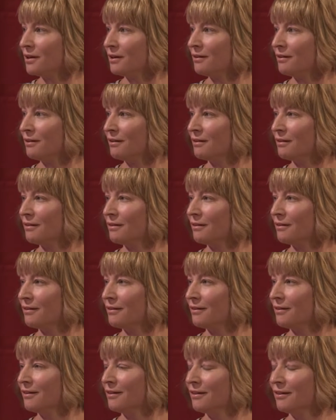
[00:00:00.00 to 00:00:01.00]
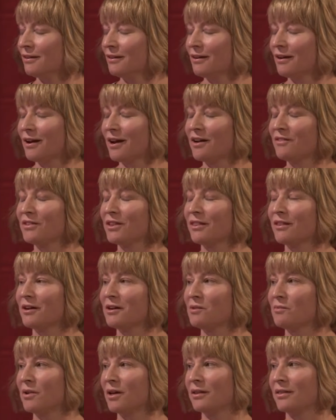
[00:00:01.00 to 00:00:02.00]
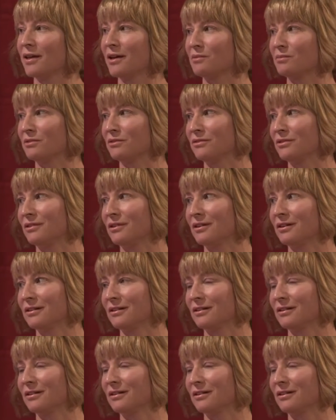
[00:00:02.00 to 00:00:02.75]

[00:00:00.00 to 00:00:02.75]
huh? I haven't thought about that before.